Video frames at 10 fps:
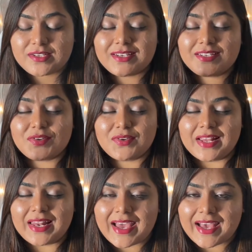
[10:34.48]
Just
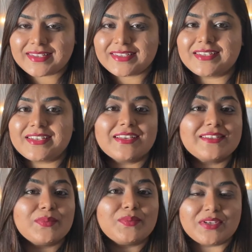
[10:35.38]
relax and
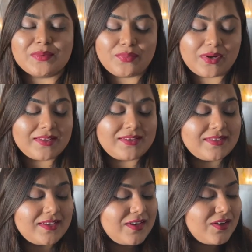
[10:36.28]
take some deep
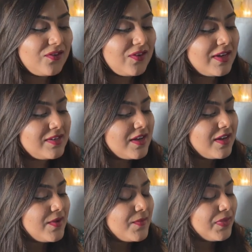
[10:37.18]
breaths, right?
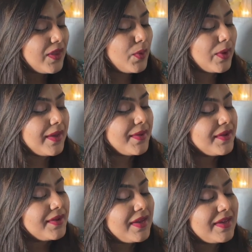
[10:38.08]

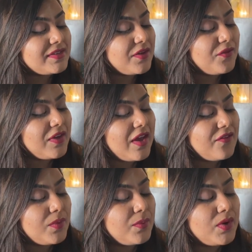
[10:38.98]
Okay, next up we
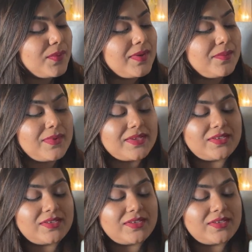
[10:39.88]
have the mermaid